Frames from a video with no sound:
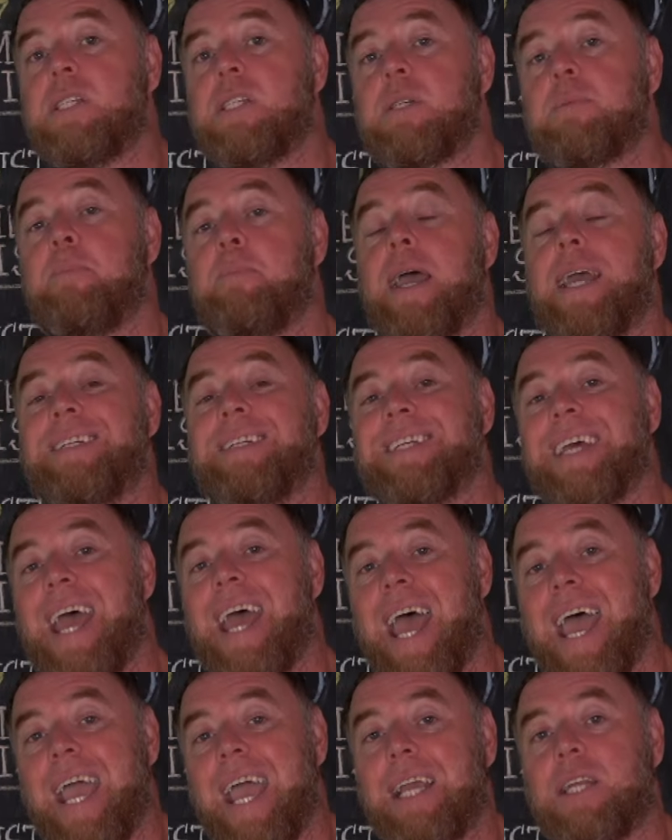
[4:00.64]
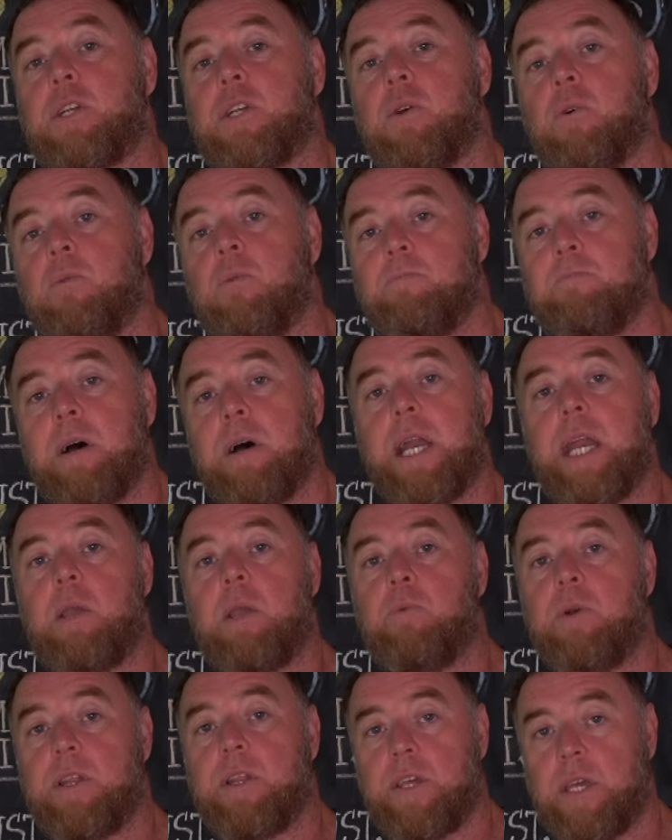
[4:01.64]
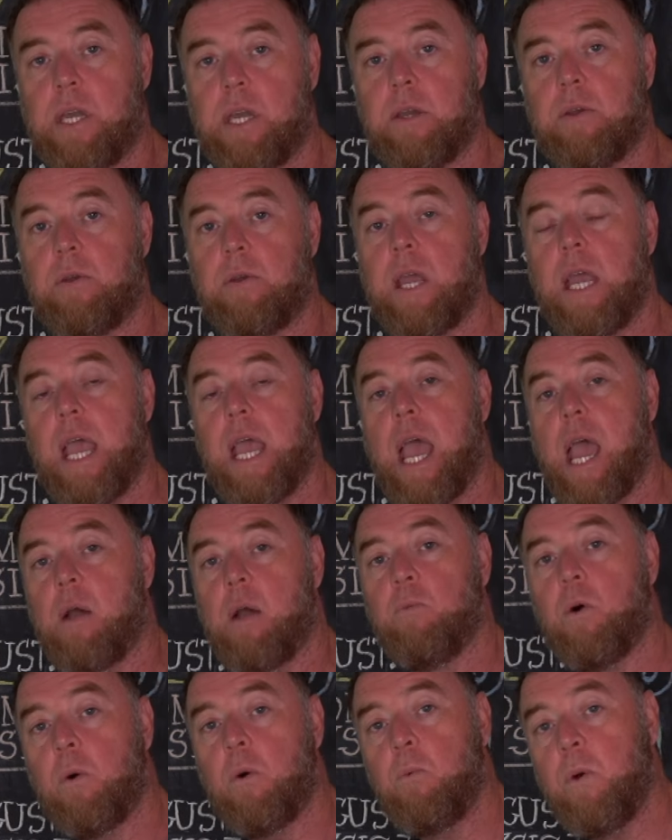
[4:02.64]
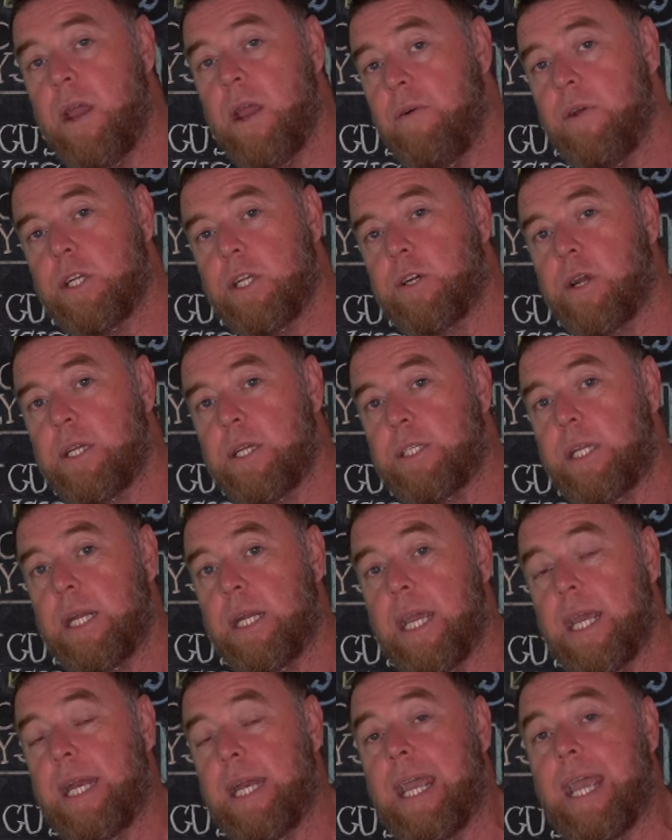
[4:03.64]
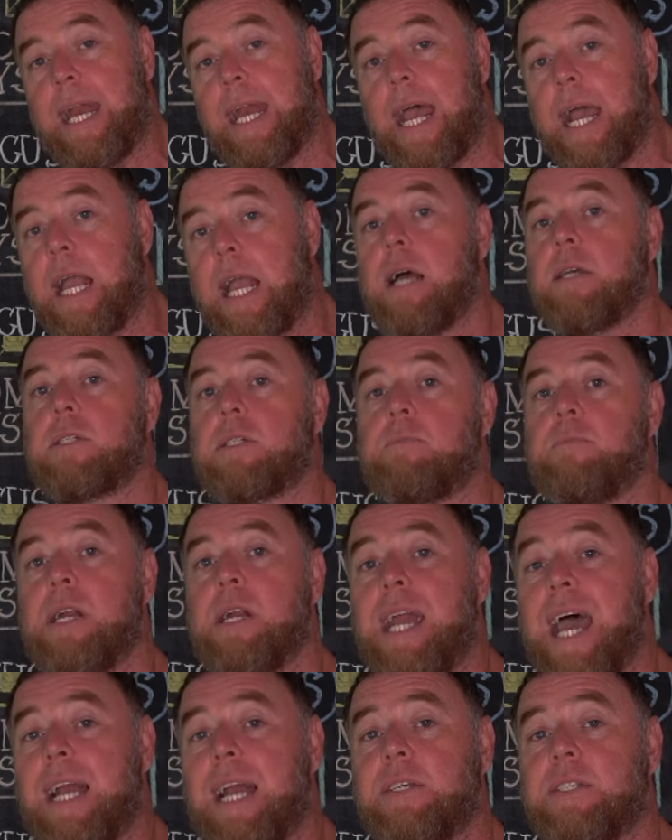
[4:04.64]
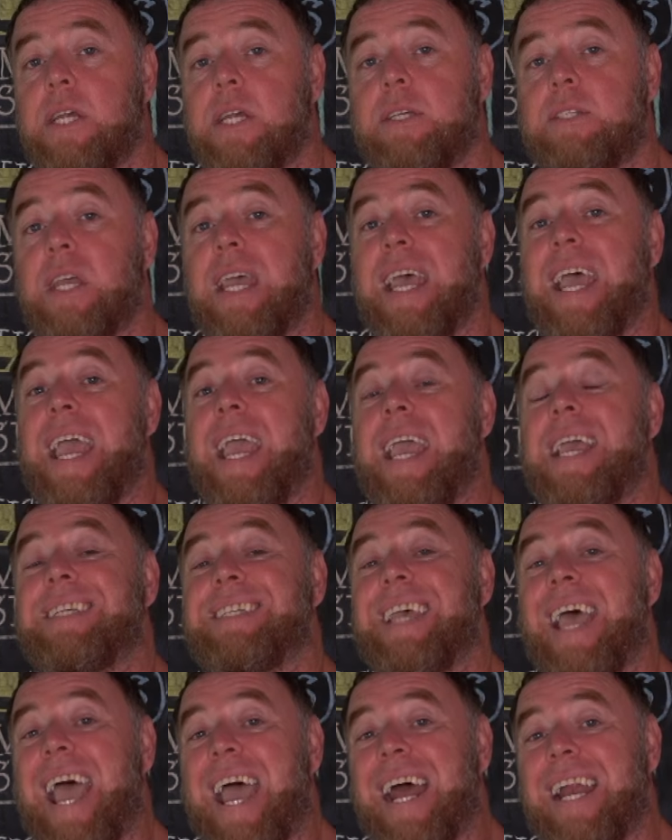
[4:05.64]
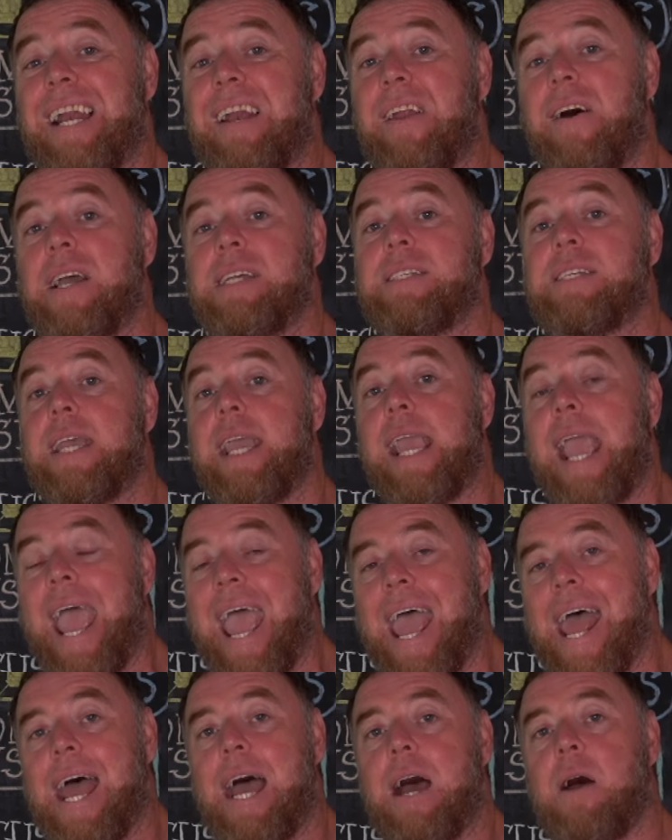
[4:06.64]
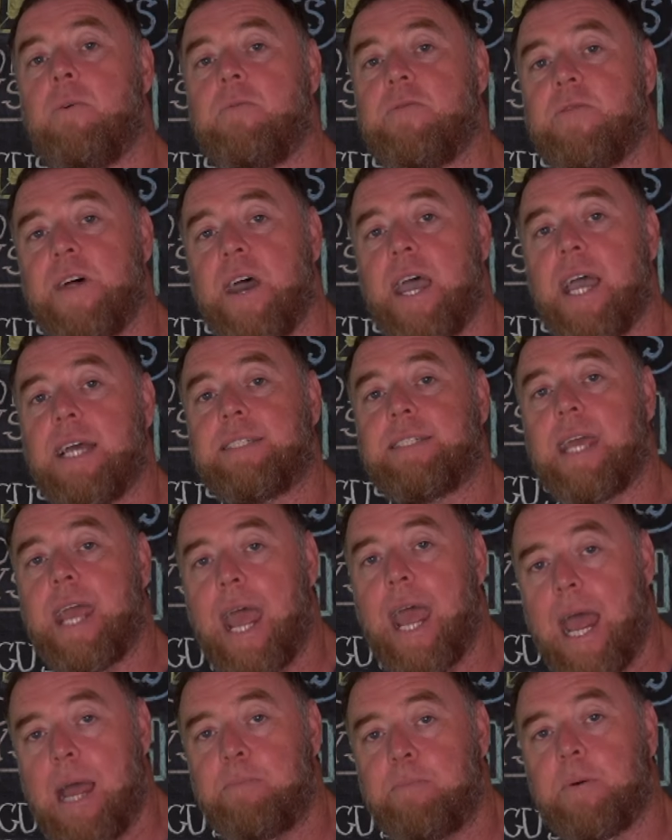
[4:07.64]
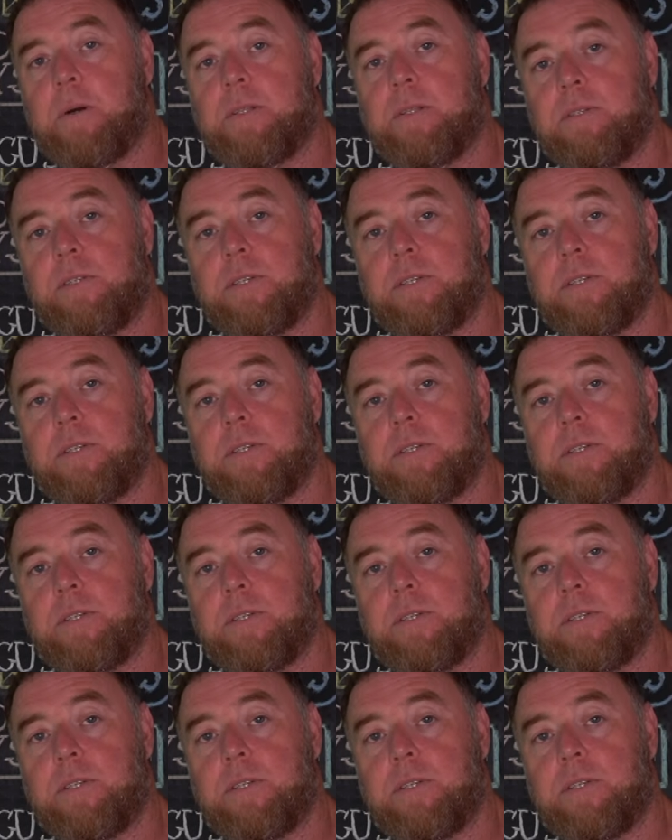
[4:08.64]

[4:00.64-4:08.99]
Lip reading: spent actual money with you. And what we're interested in our customer analysis is analyzing how that happens.